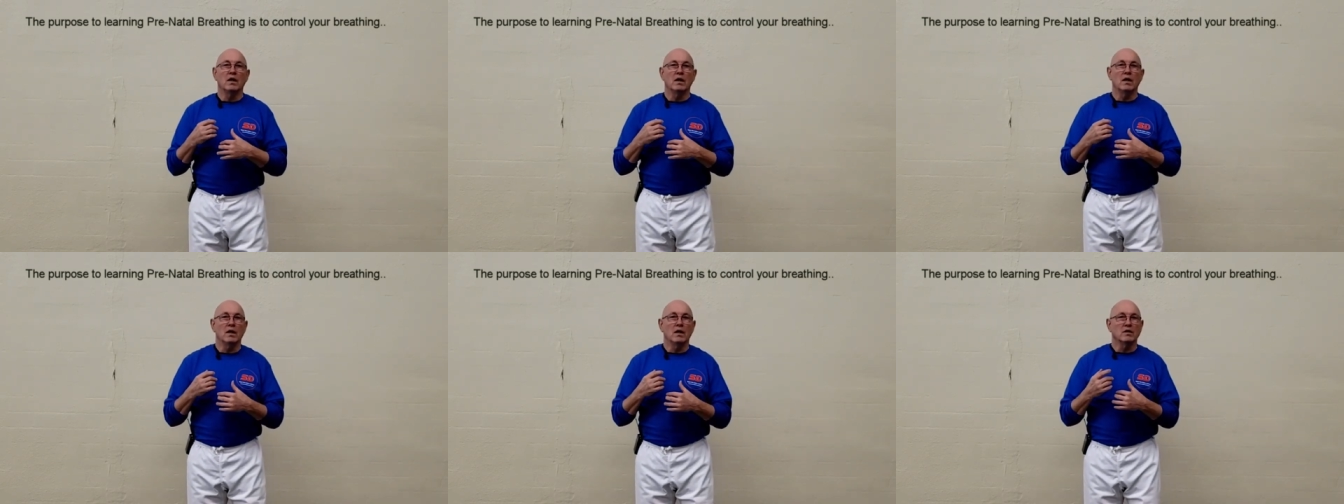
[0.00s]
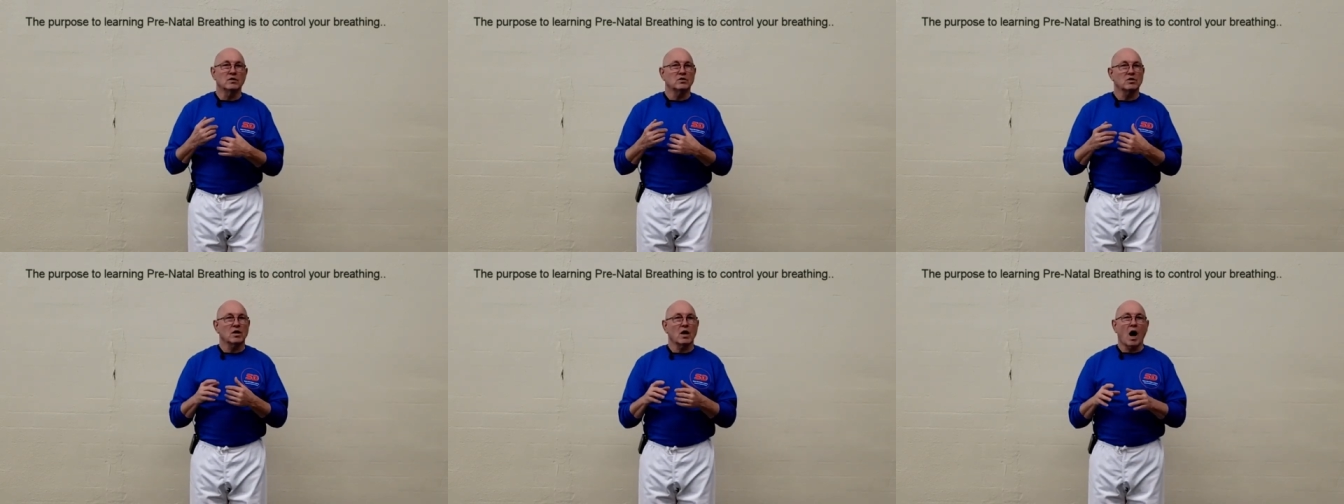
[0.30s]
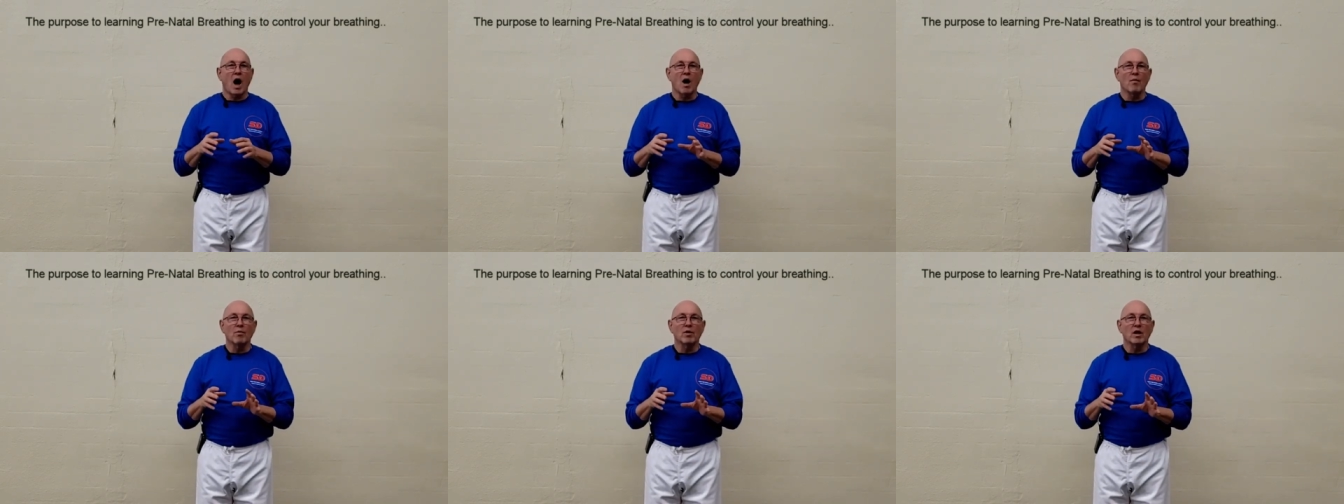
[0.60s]
It's
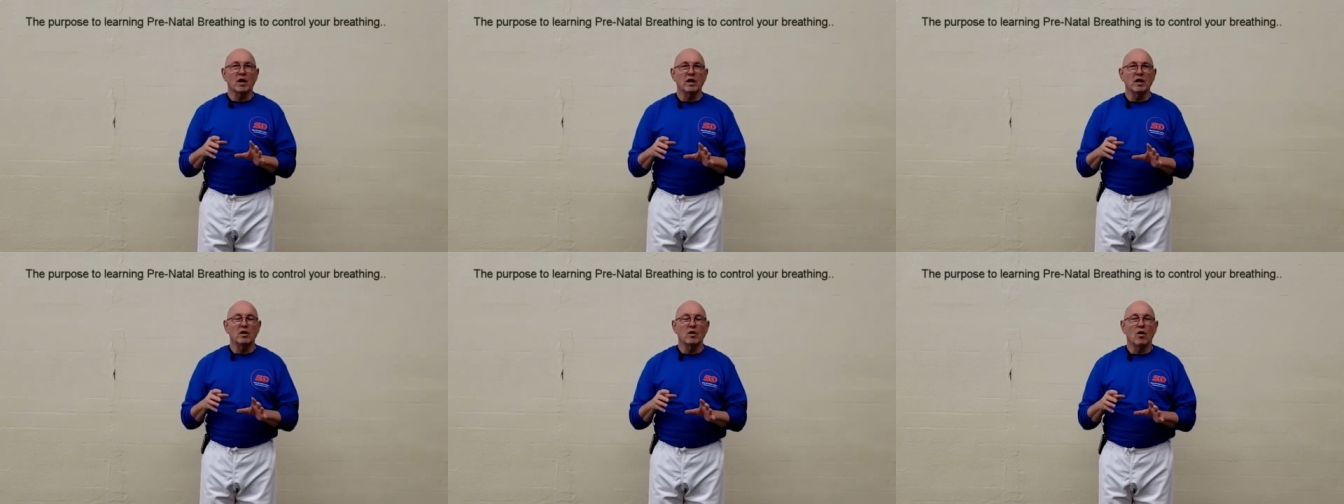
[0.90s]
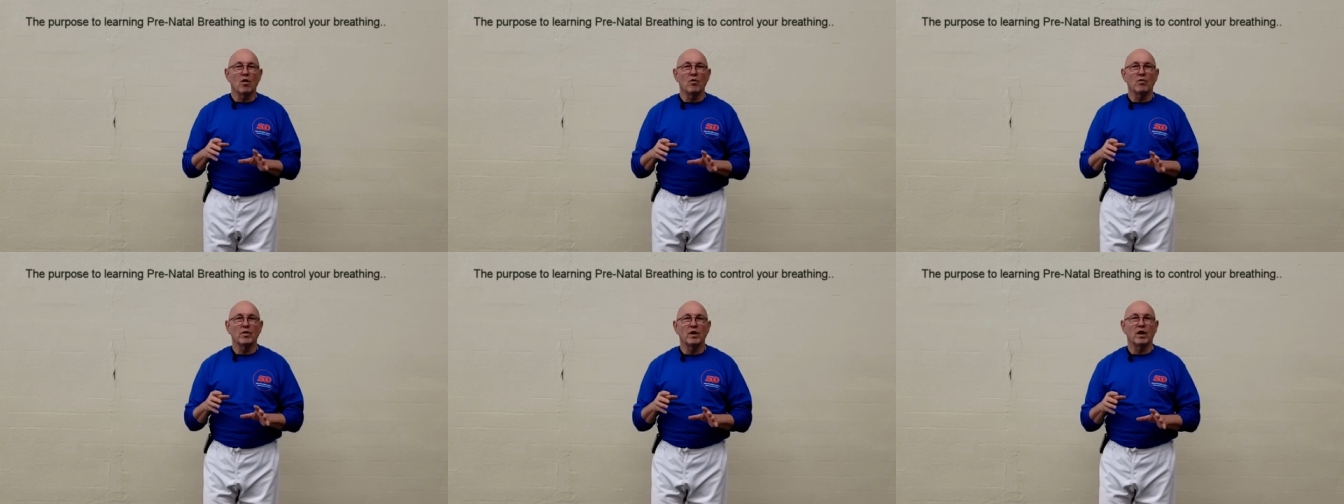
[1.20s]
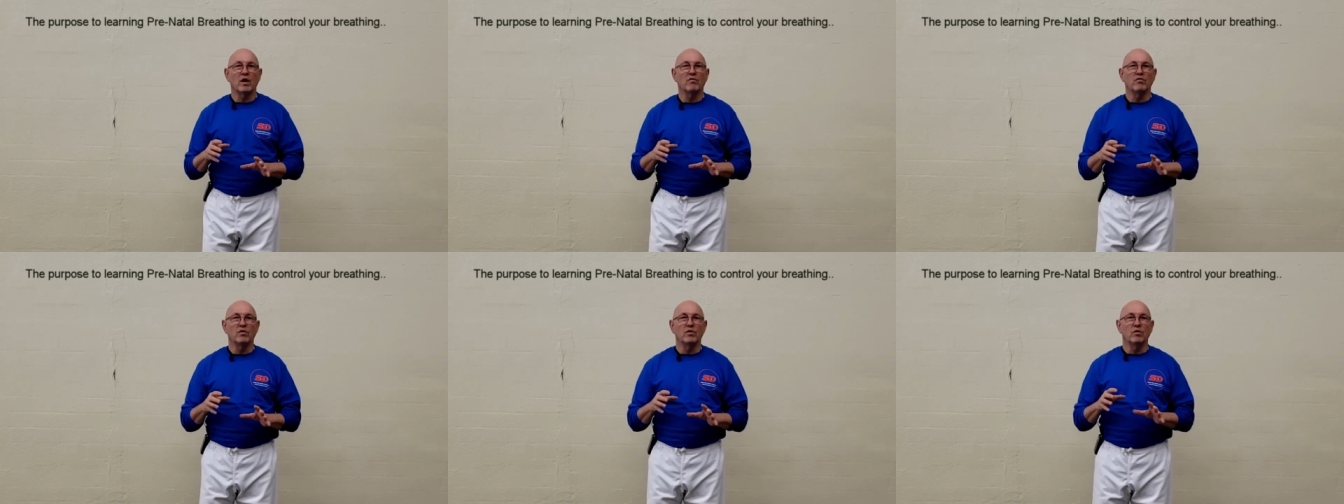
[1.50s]
commonly known that
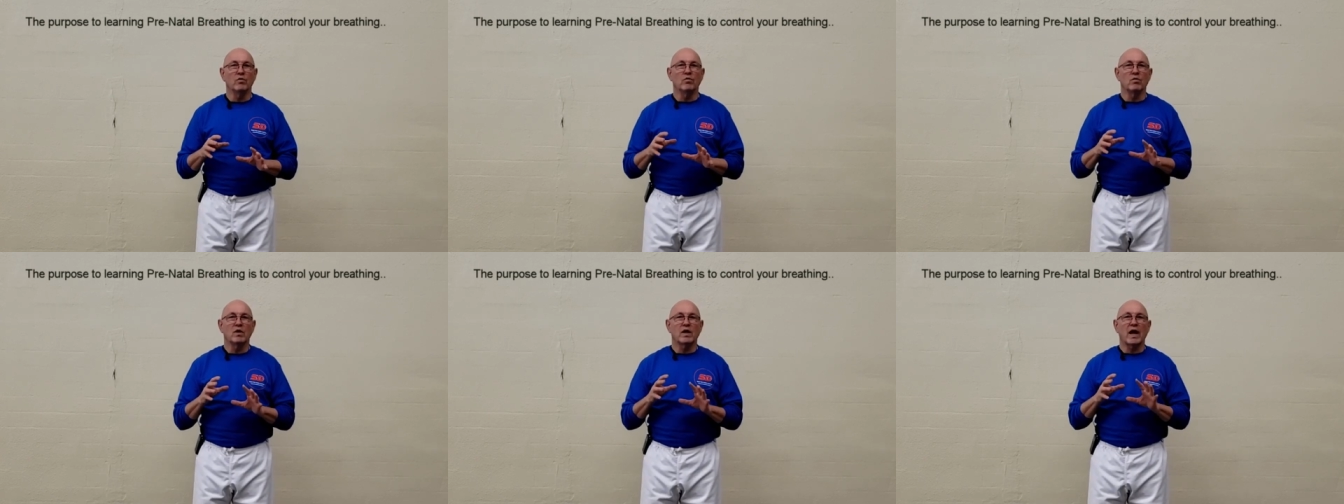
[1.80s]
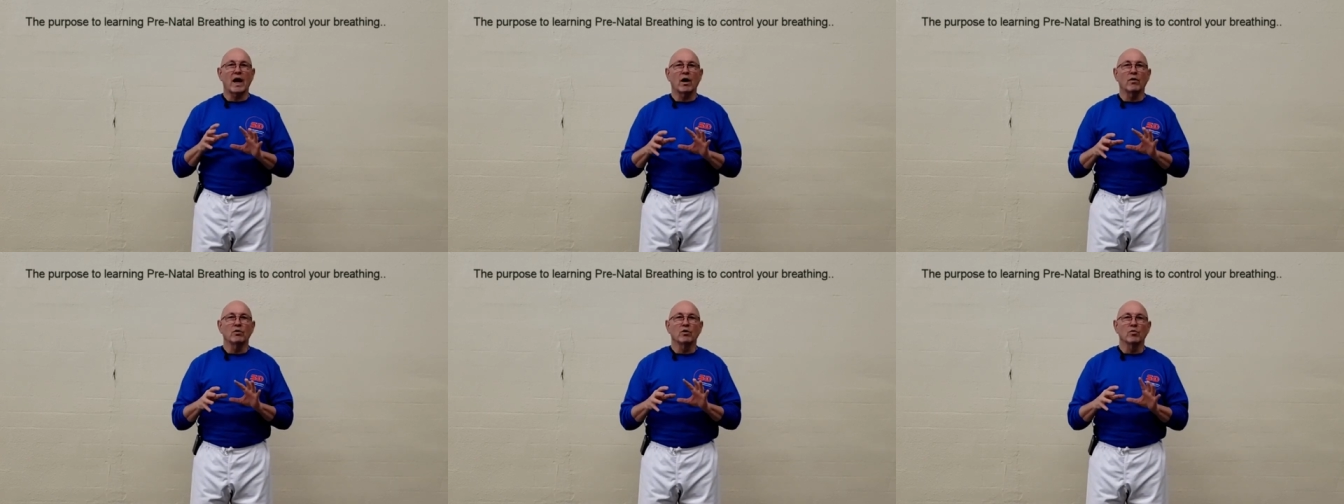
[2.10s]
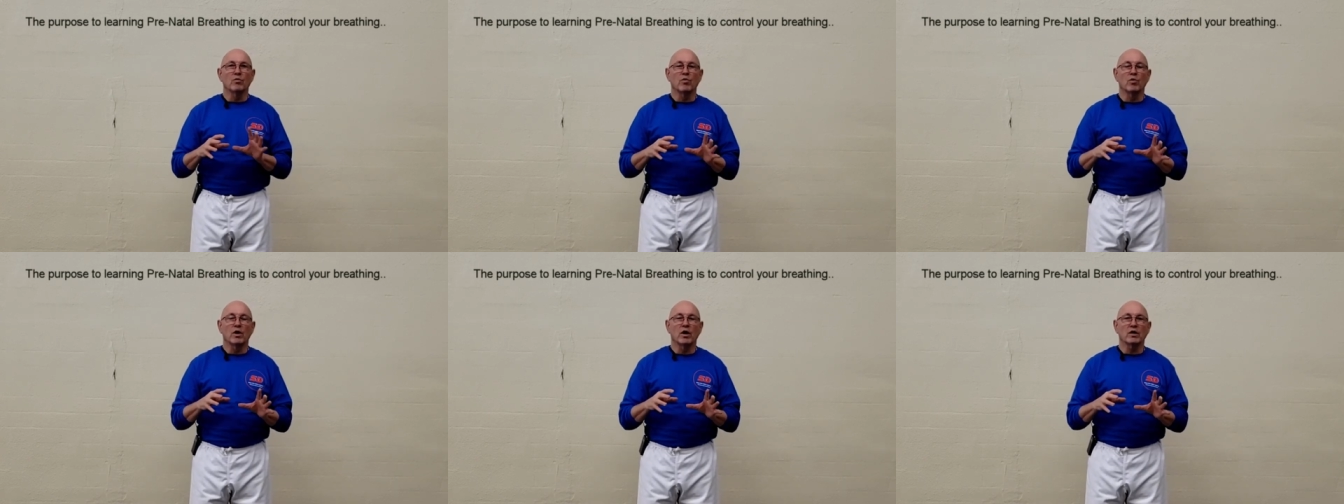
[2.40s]
if you count your
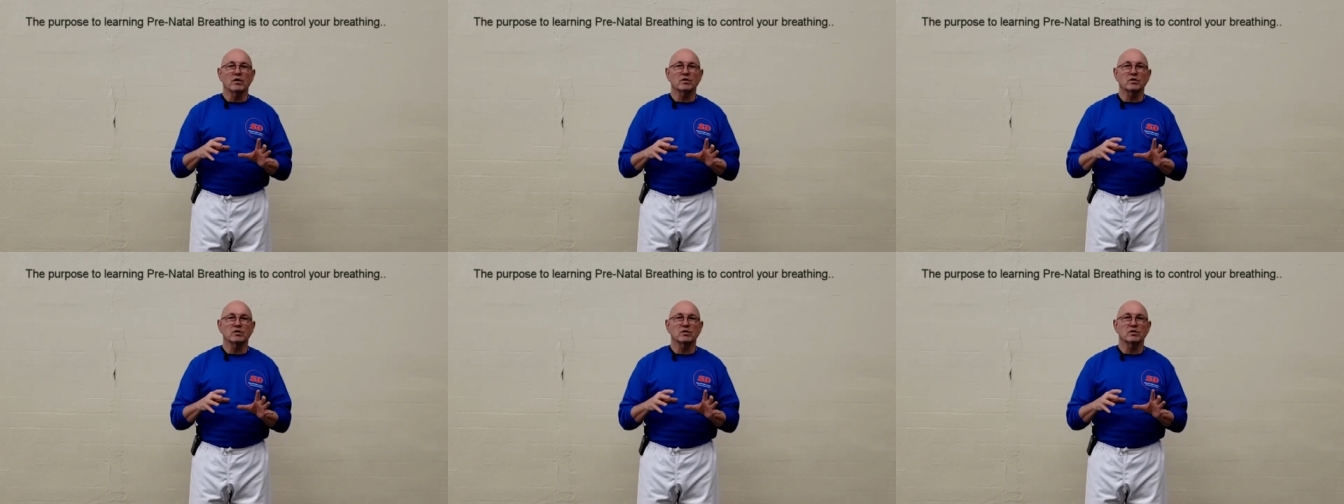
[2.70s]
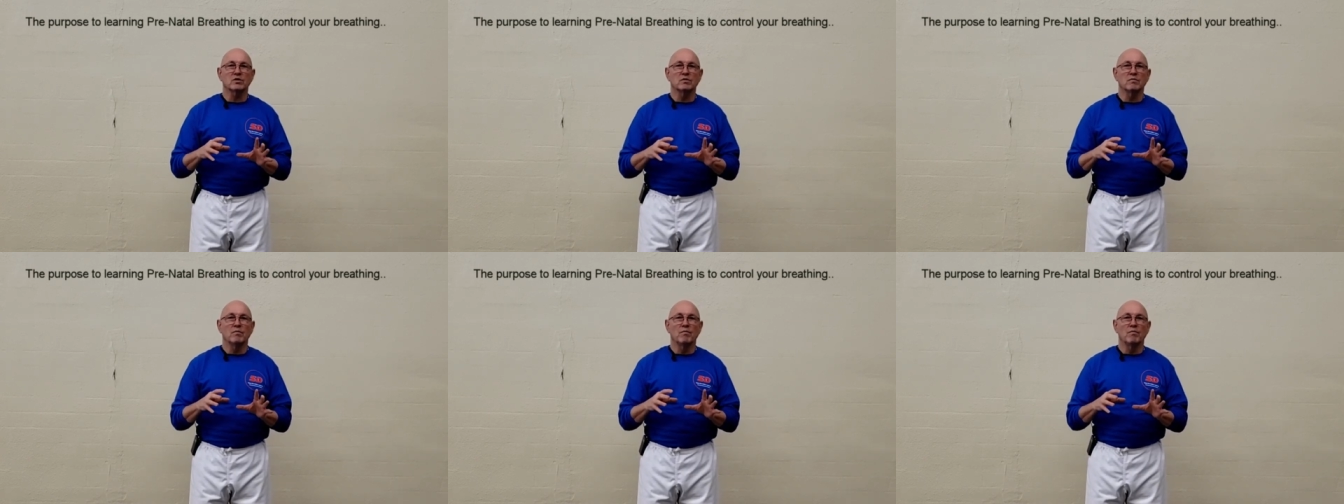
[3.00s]
breaths